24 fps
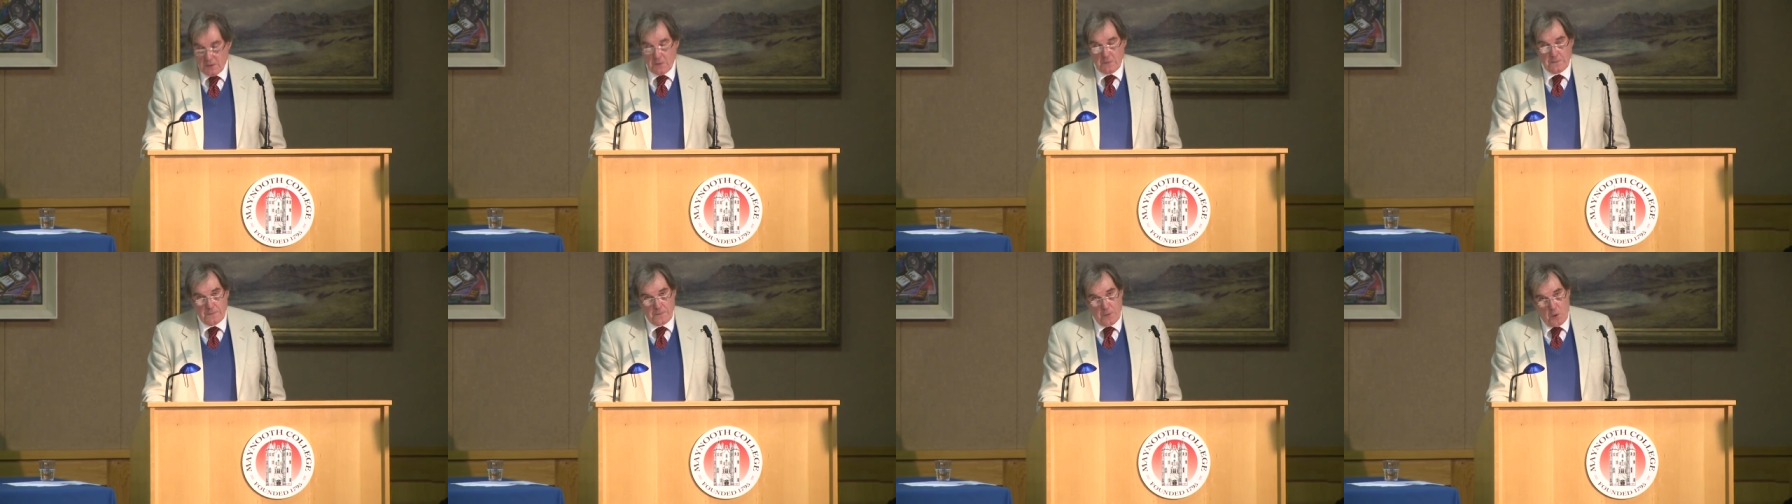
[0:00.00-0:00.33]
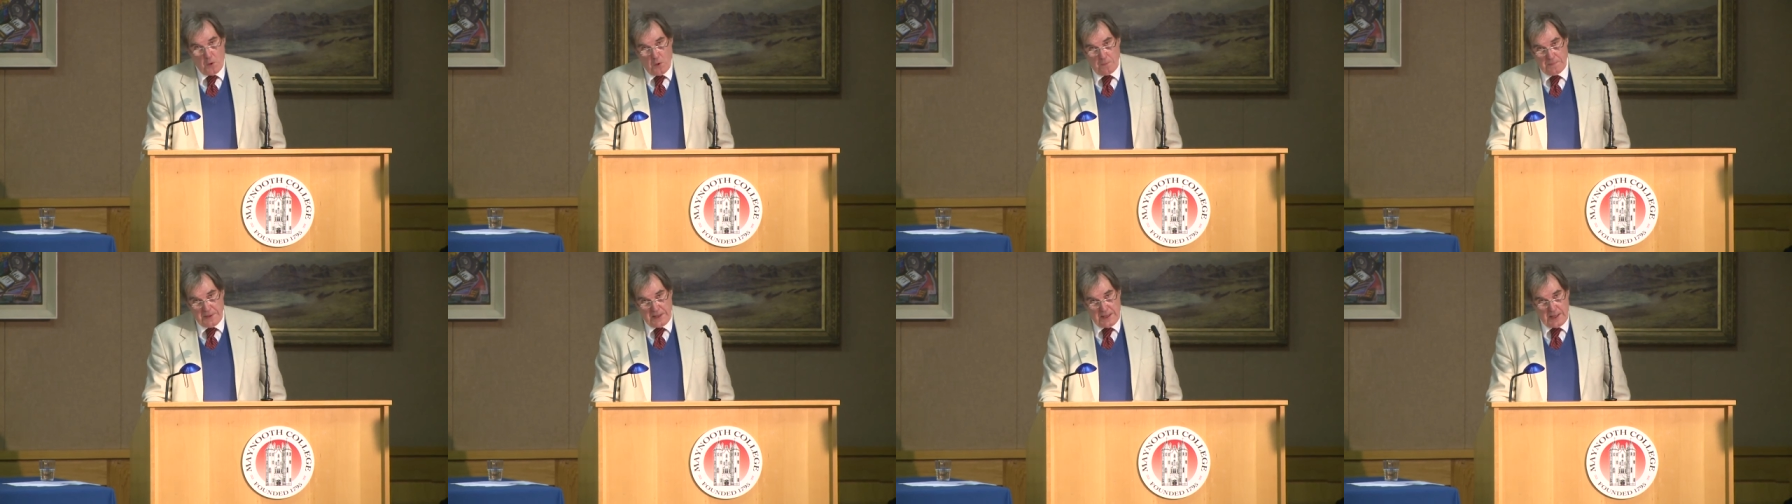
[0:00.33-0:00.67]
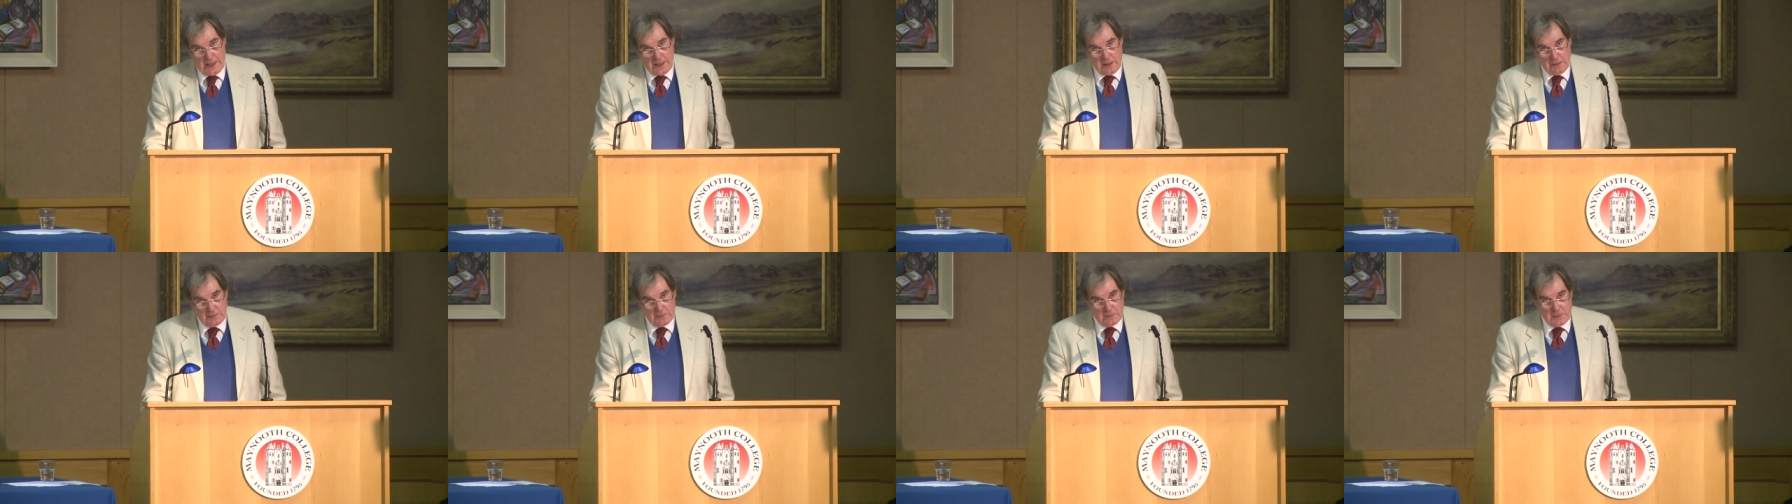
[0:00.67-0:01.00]
four
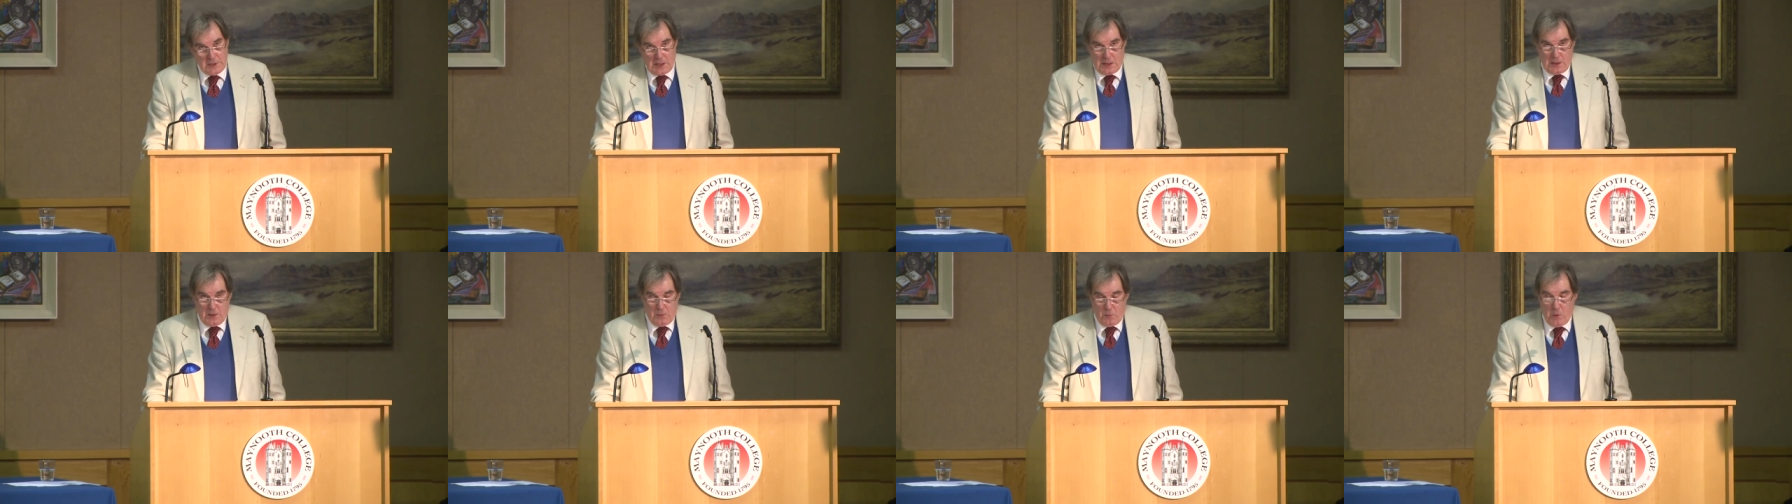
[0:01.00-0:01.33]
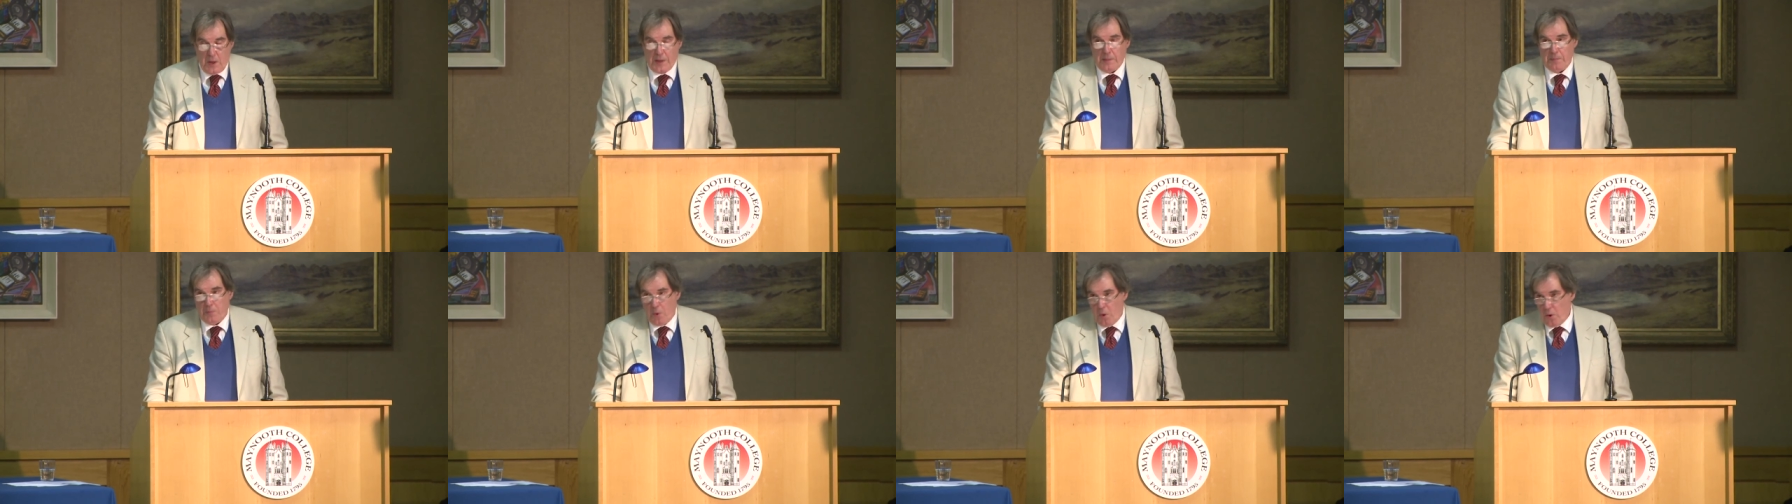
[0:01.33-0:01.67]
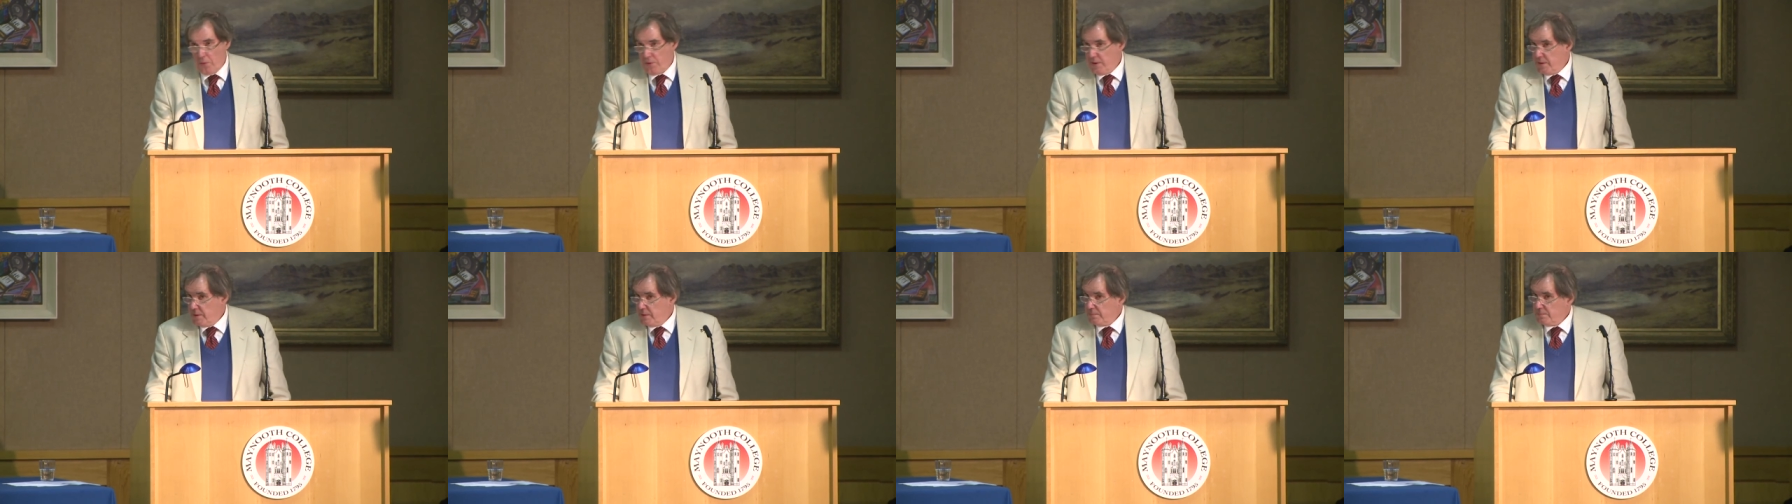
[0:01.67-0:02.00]
being uh, one
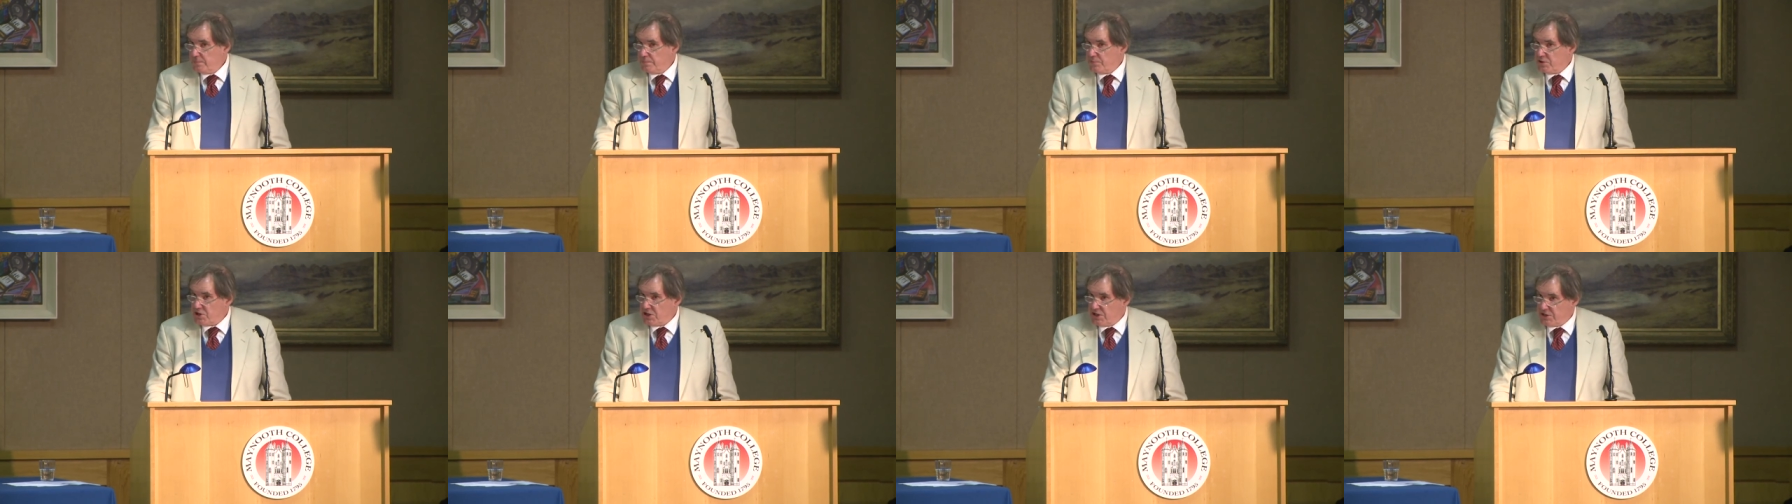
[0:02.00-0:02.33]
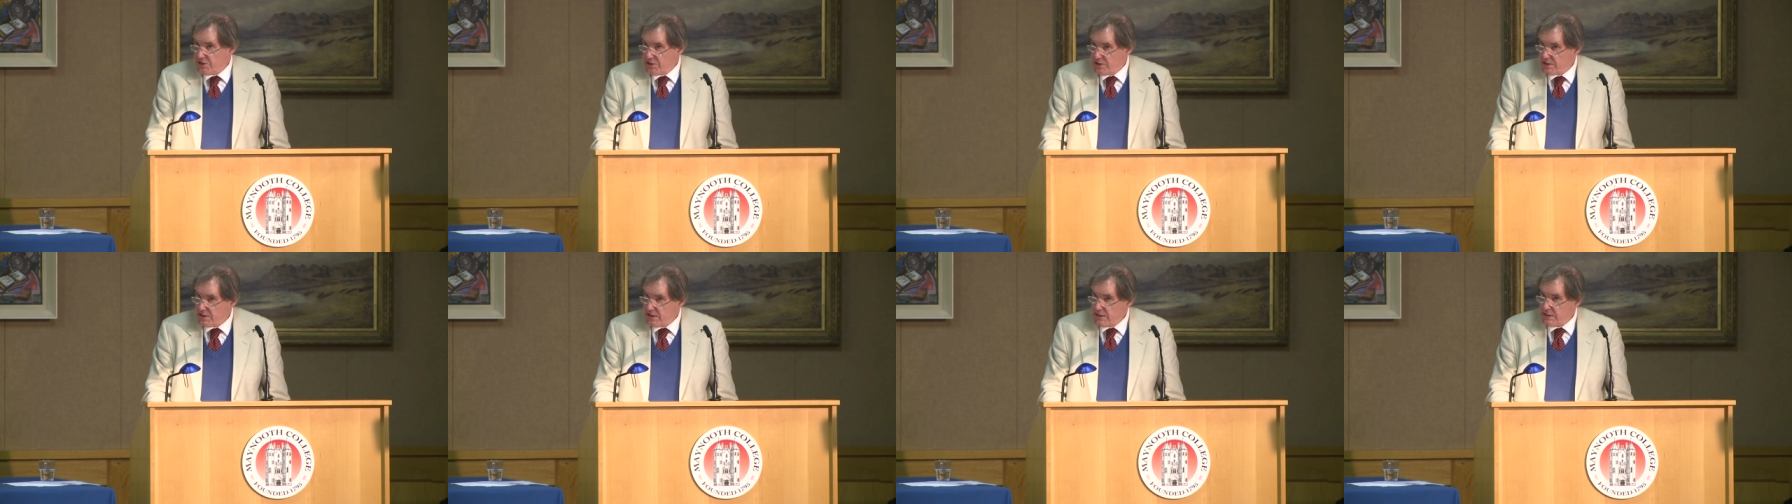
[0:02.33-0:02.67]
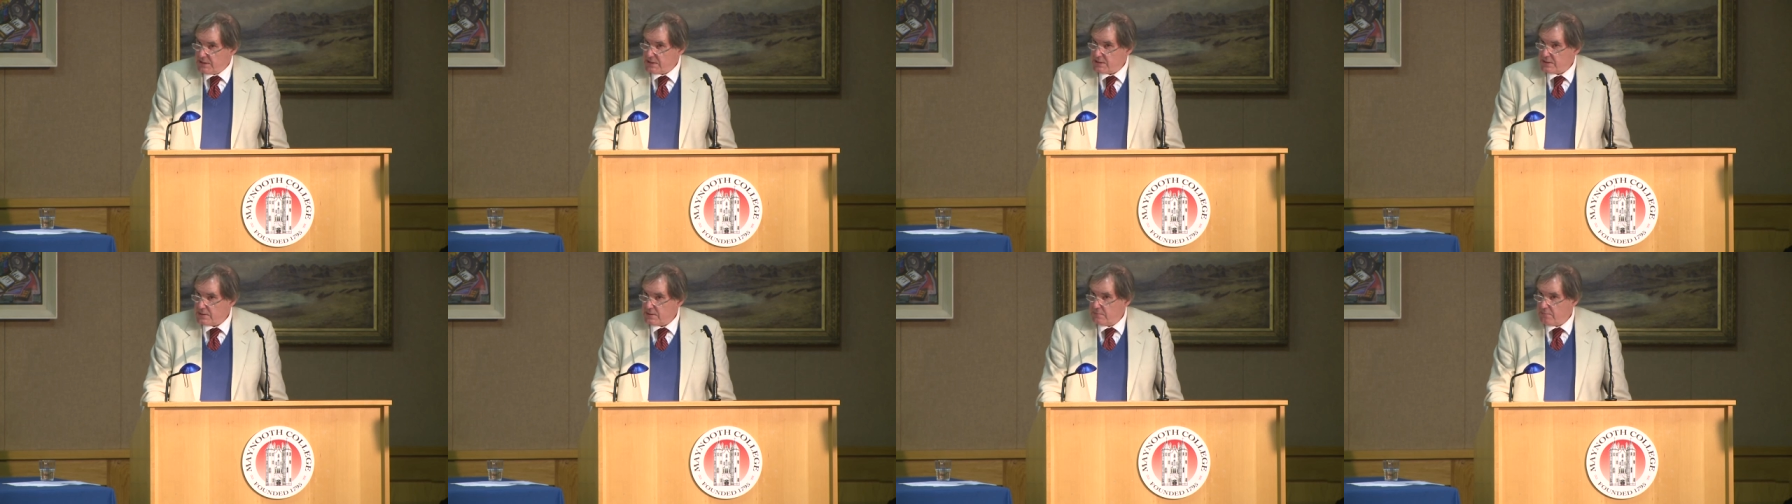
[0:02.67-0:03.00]
more than
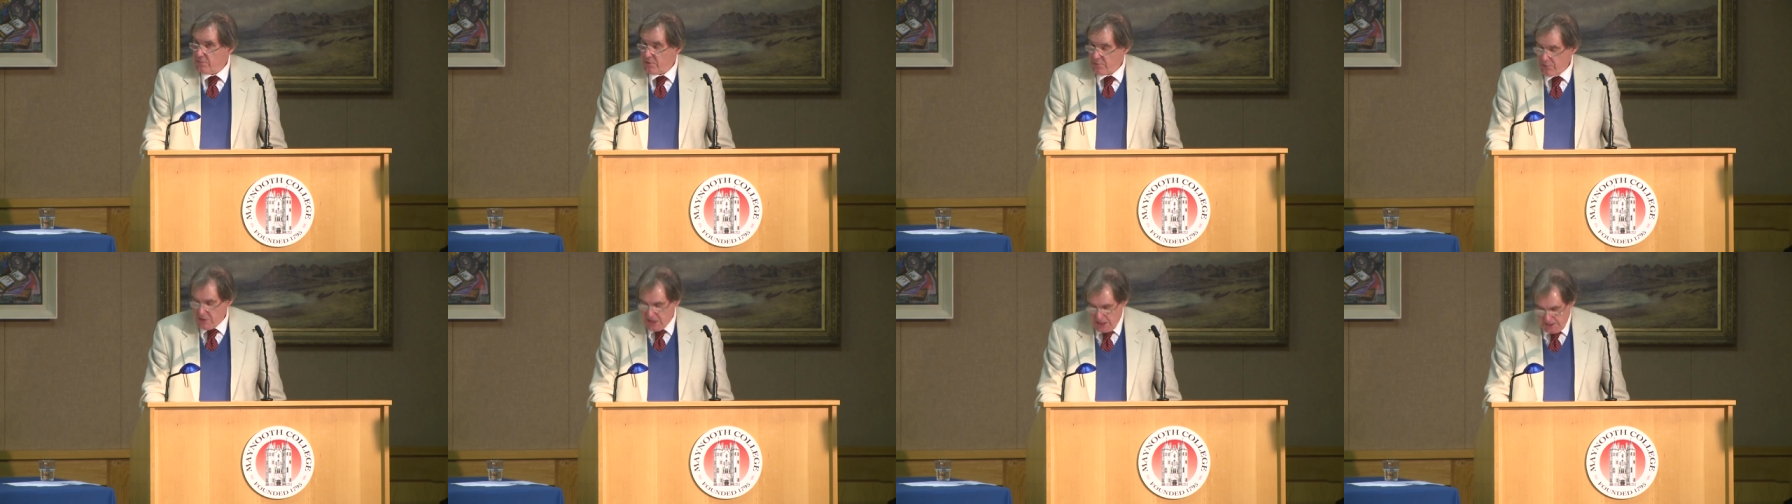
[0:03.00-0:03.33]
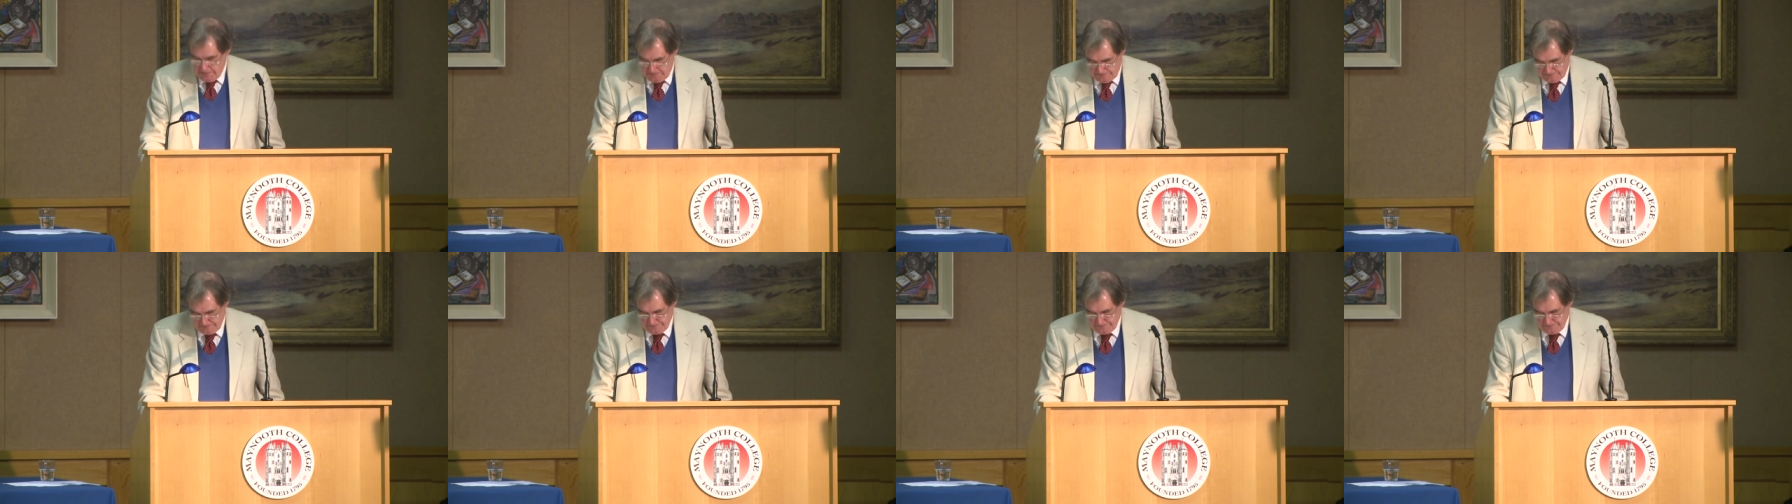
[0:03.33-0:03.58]
Jesus' three.